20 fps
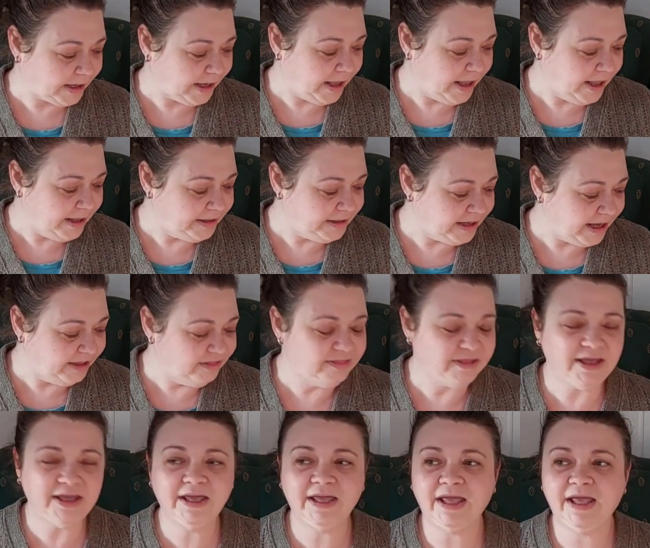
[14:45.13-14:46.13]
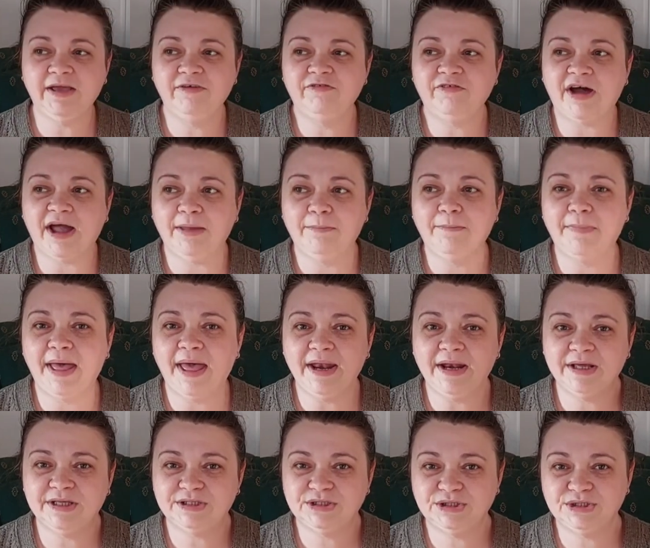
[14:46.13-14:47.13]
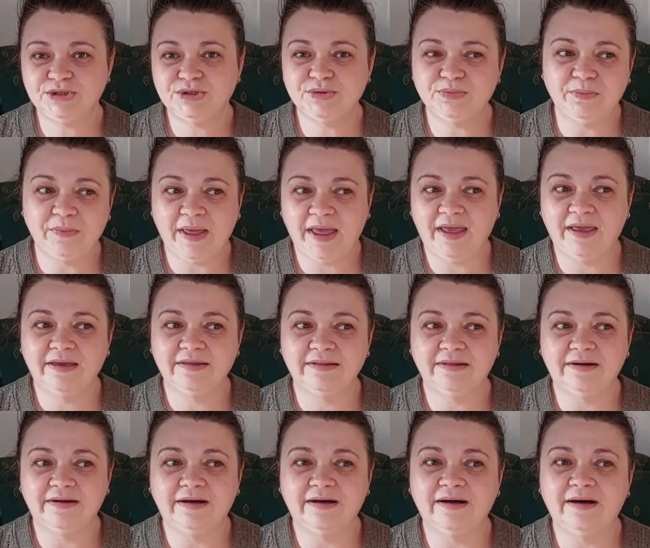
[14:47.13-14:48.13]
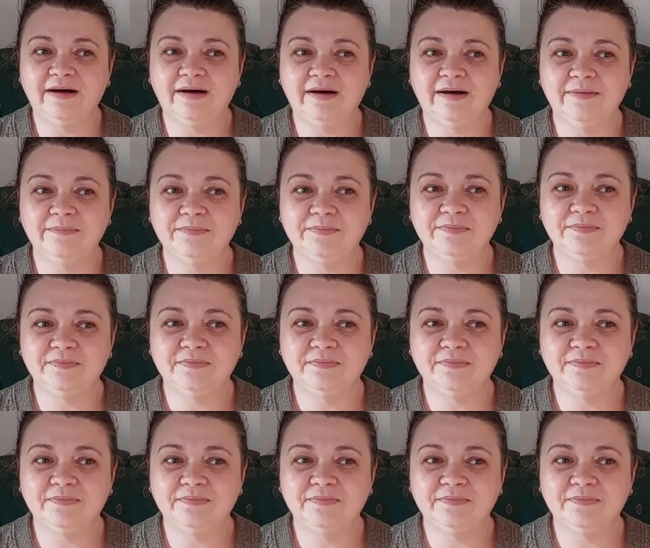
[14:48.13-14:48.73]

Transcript: And I think if I manage to make the